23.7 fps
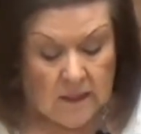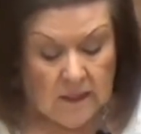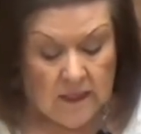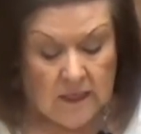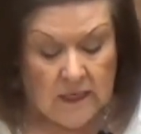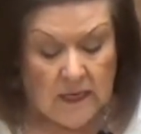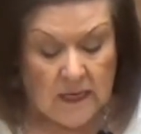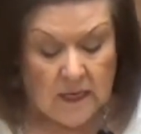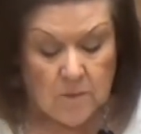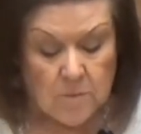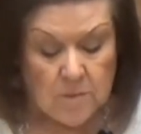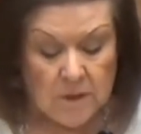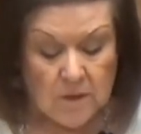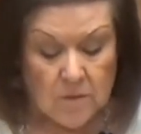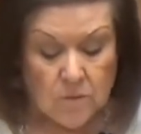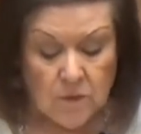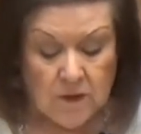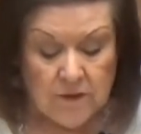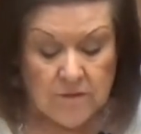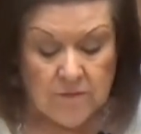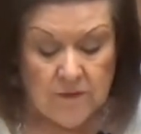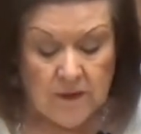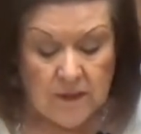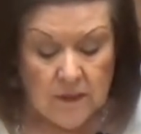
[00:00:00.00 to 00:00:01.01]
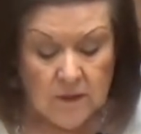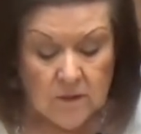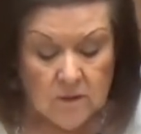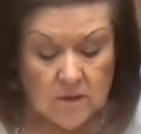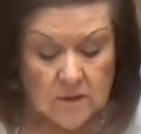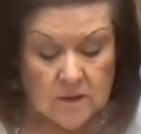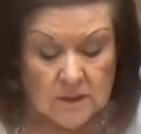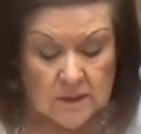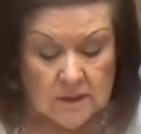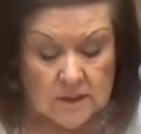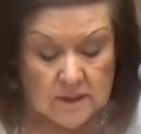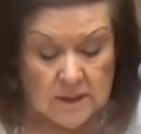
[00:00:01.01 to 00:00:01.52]
it had been
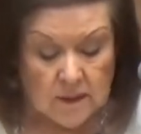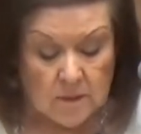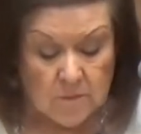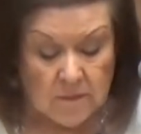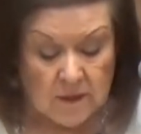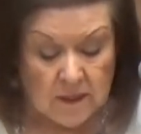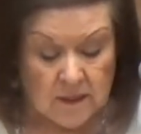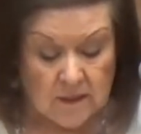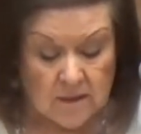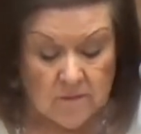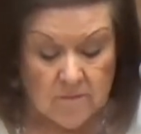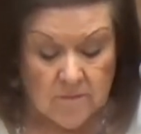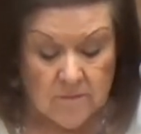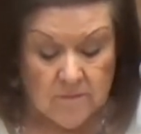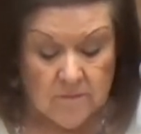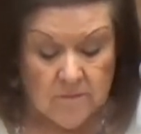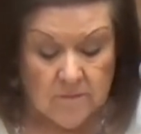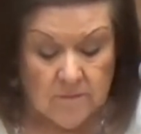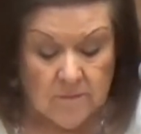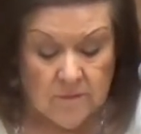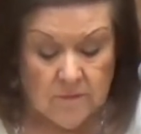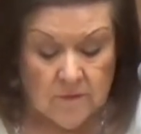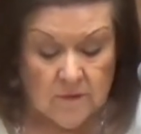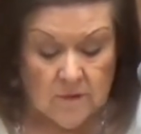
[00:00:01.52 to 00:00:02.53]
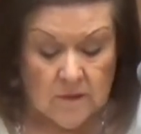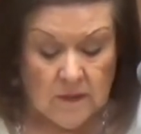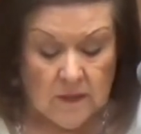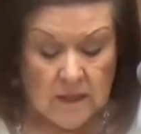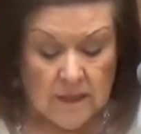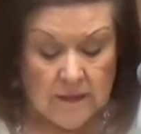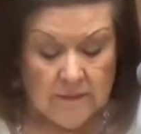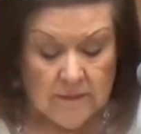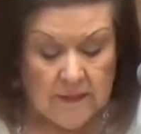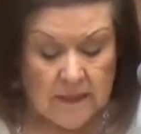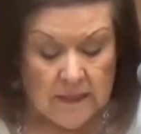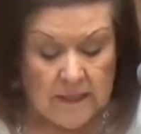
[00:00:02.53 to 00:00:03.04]
revealed to Simeon
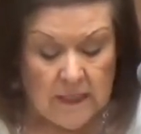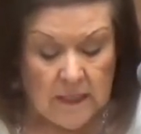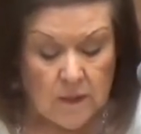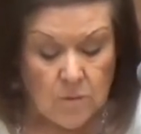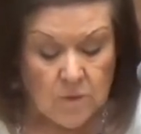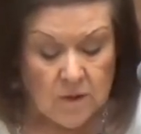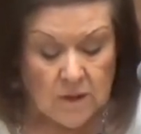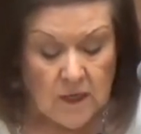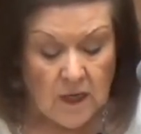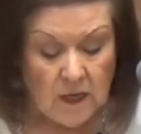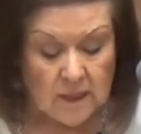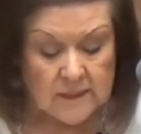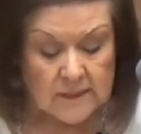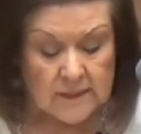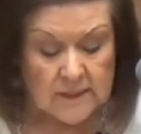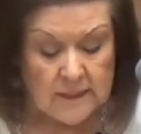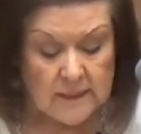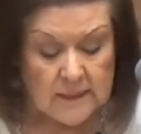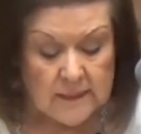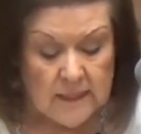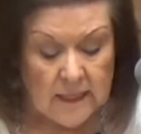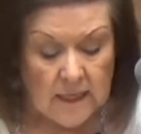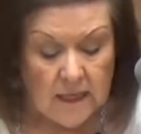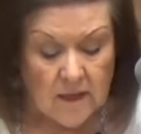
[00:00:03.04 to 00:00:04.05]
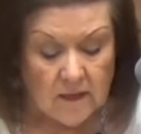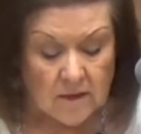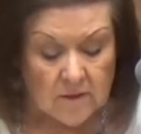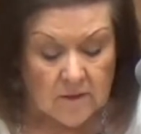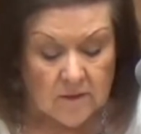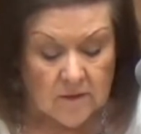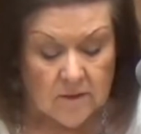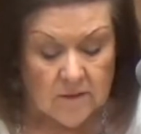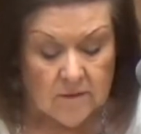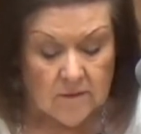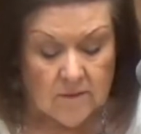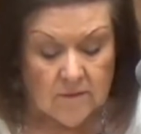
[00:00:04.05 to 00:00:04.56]
that he would not see death
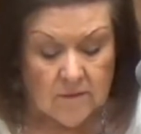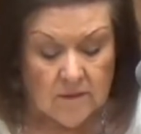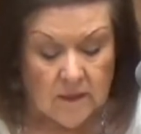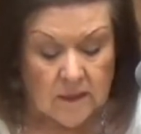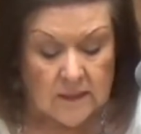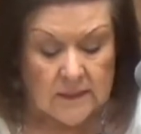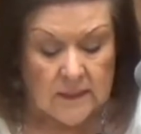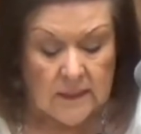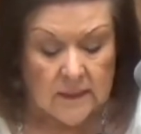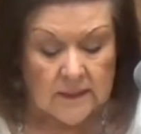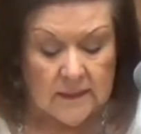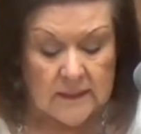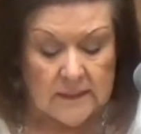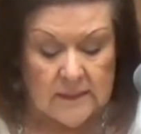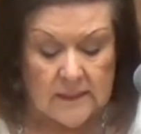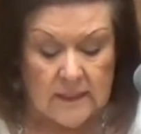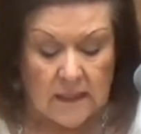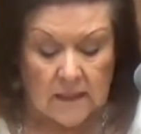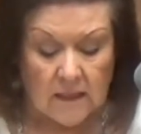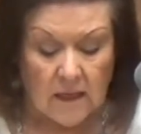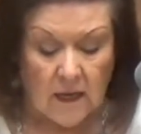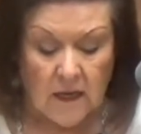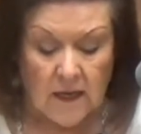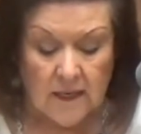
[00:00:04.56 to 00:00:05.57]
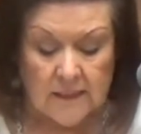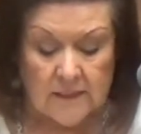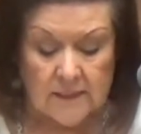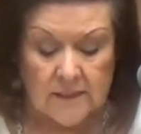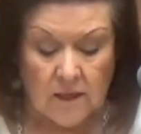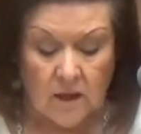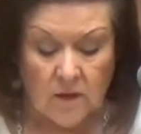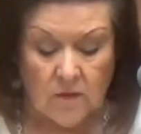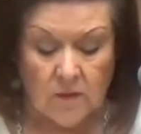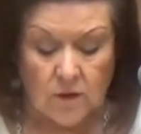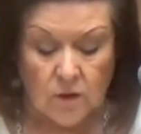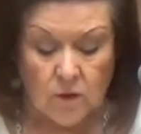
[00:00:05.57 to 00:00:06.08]
until he set eyes
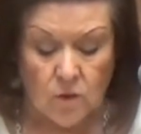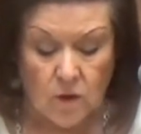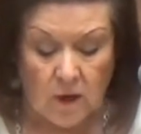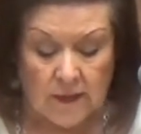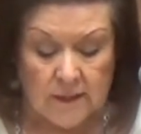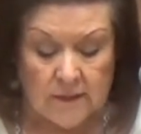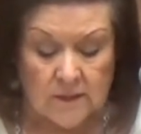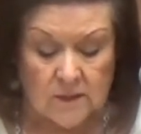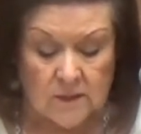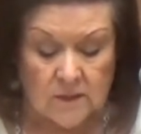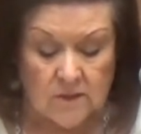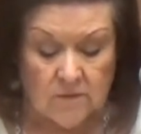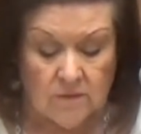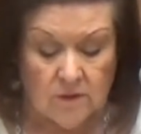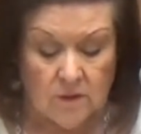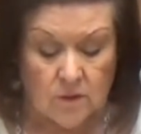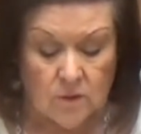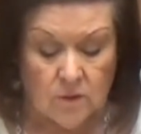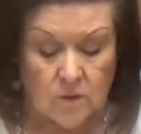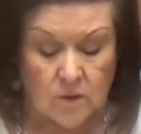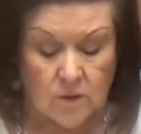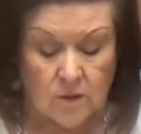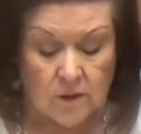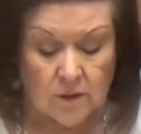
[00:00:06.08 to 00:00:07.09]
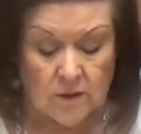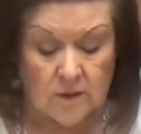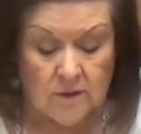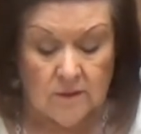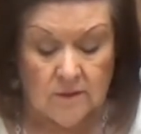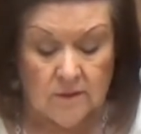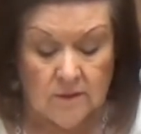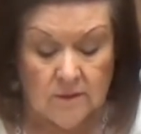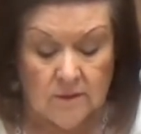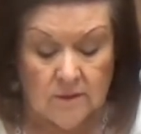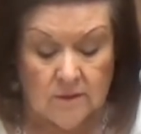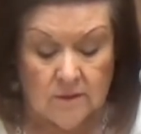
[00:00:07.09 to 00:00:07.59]
on the Christ of the Lord.
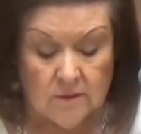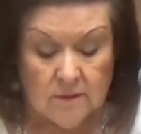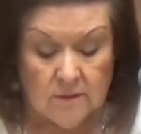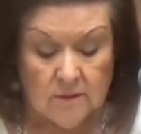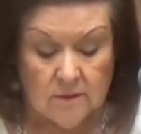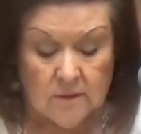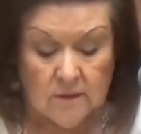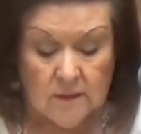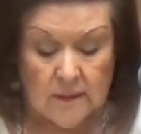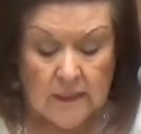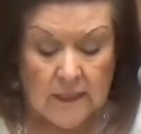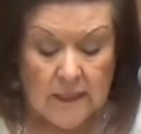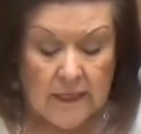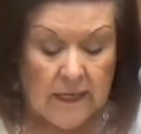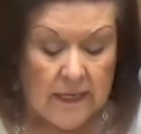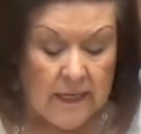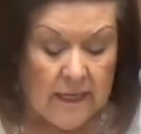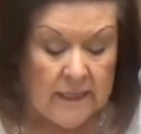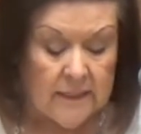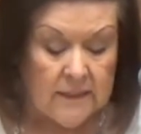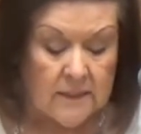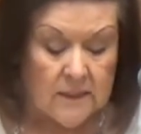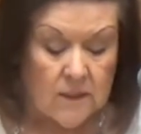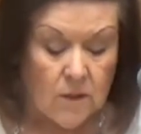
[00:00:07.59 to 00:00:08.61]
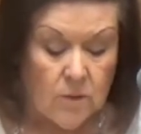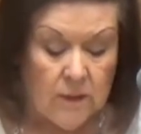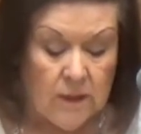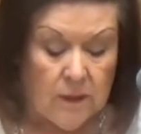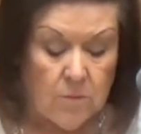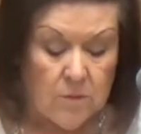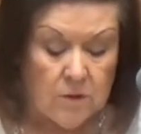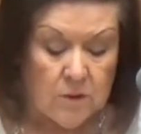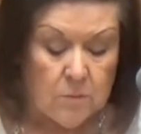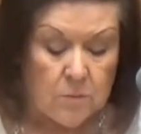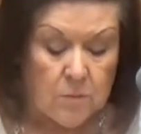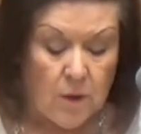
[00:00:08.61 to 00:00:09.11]
And so he
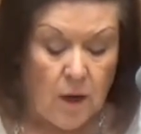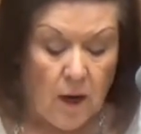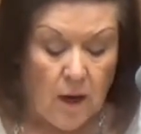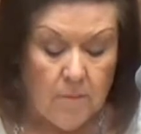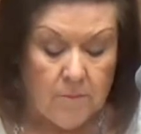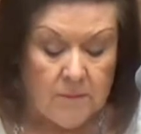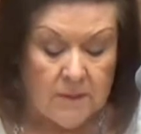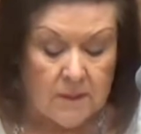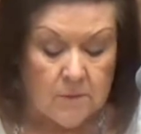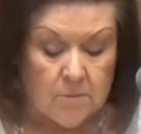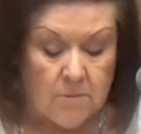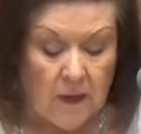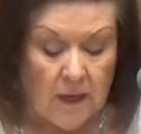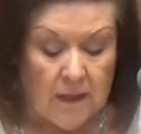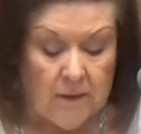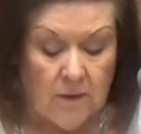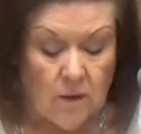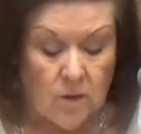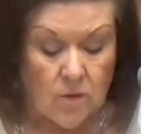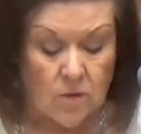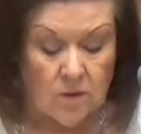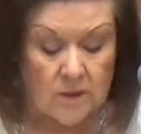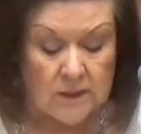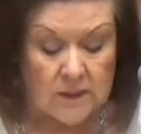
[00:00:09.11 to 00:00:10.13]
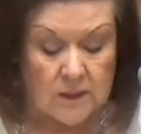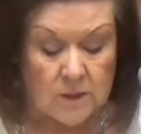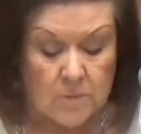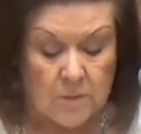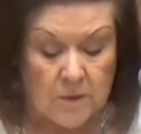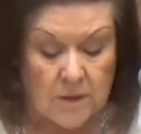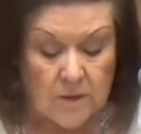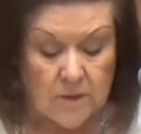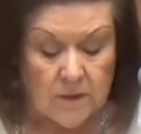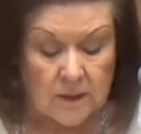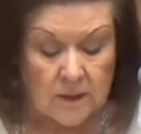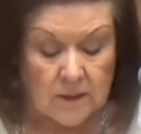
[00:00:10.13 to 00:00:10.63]
was prompted by the Holy
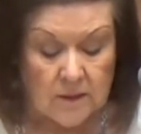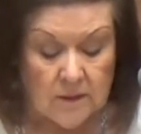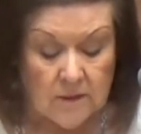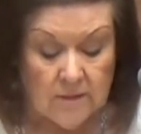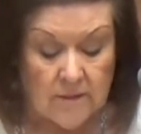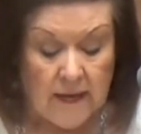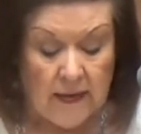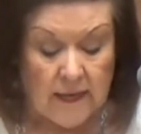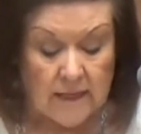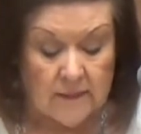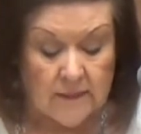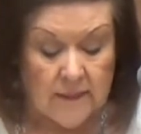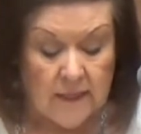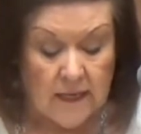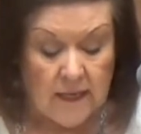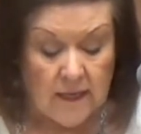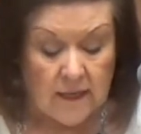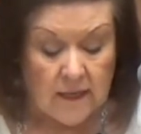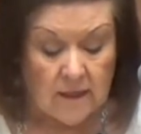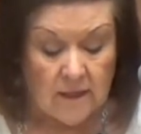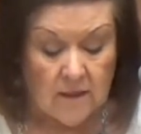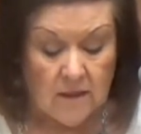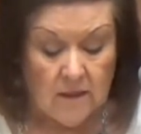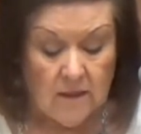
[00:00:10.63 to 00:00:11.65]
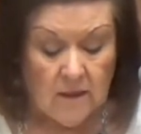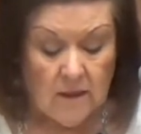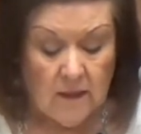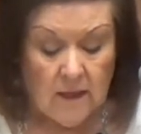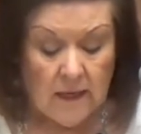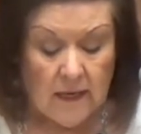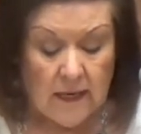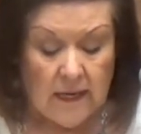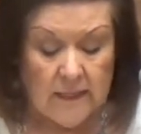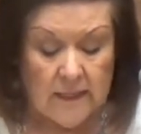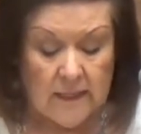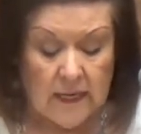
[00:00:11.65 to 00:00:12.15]
Spirit that day
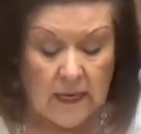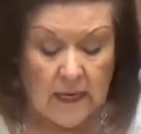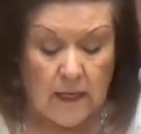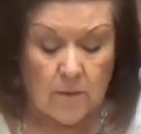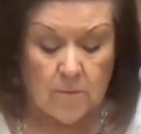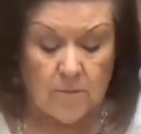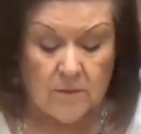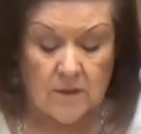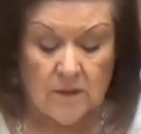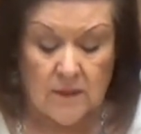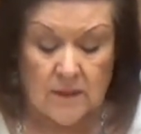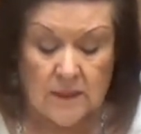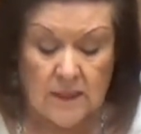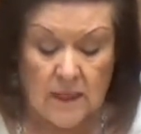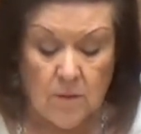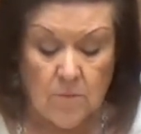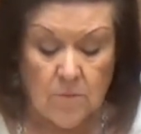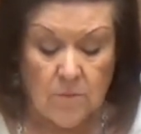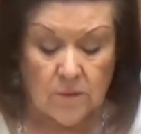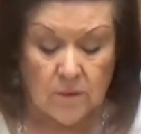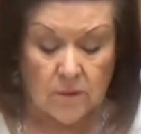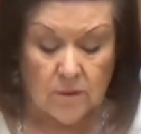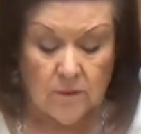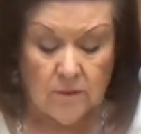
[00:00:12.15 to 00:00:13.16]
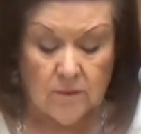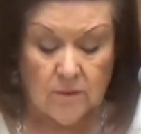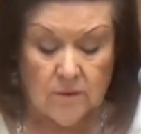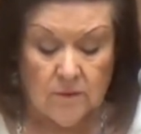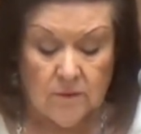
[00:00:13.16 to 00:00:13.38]
and came to the temple.